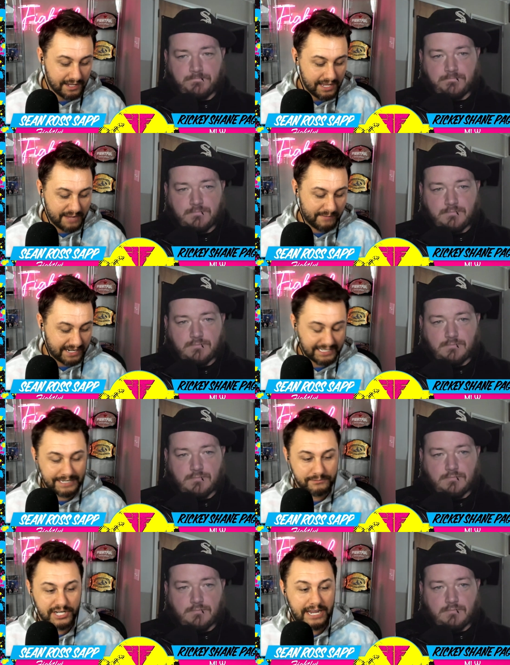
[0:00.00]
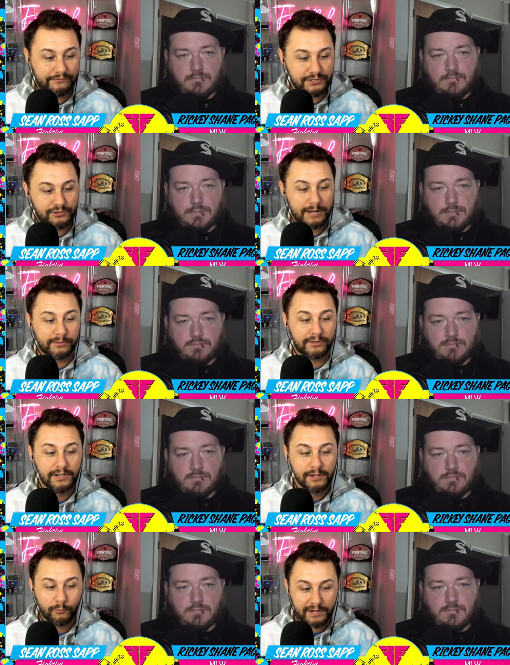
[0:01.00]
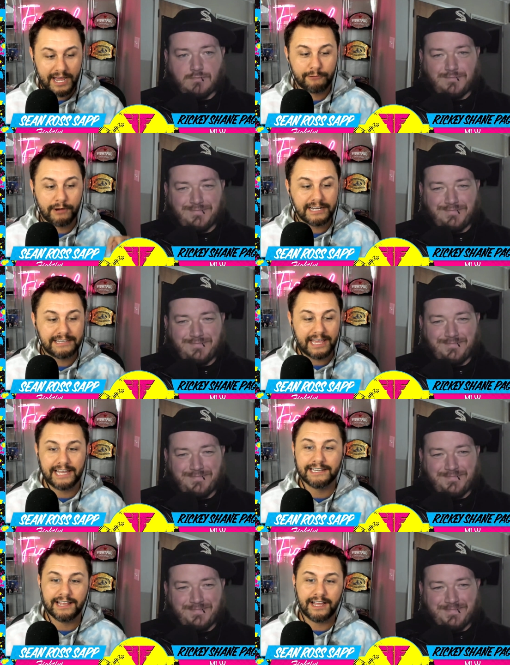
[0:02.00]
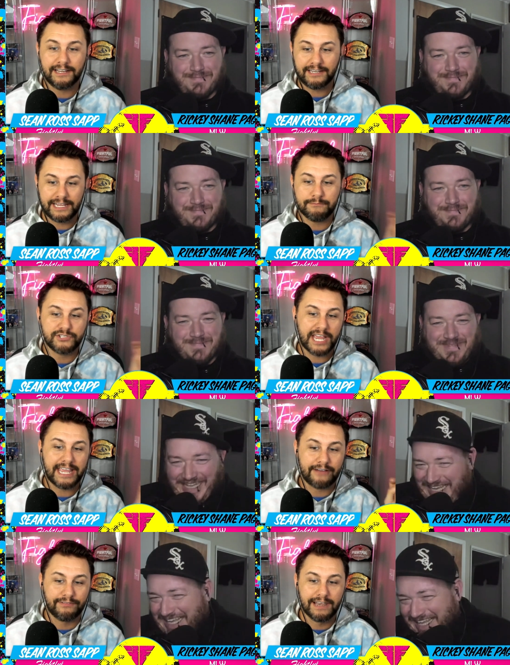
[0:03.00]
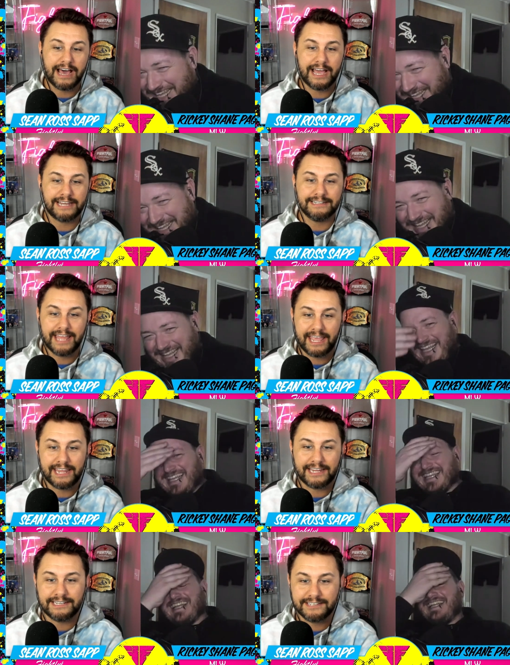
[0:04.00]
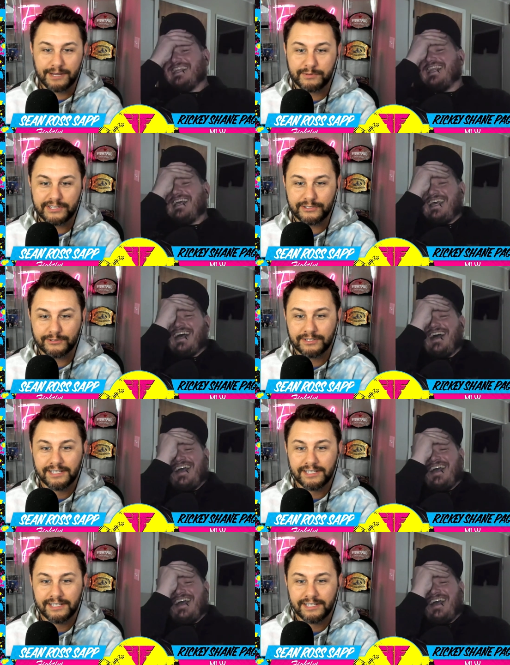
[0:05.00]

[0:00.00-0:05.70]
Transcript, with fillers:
Speaker 1: it might get MJF in trouble, when I write the headline, MJF lied to AEW,